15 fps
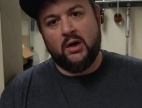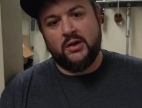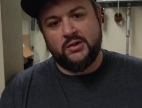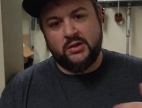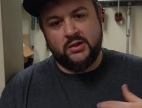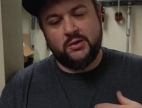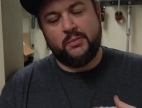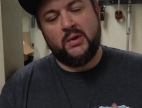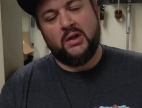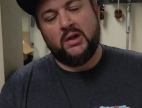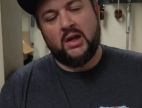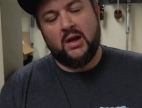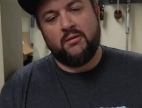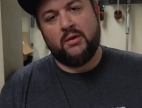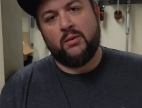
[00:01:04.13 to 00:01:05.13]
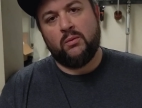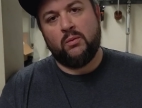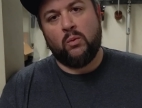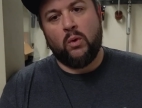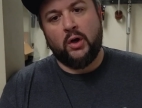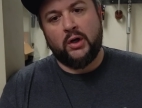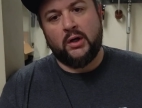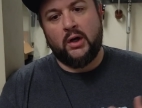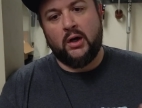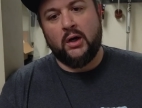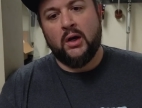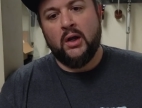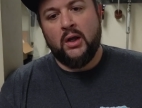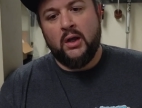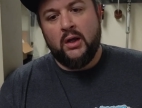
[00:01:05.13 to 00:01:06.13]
That's just me and Kevin working here.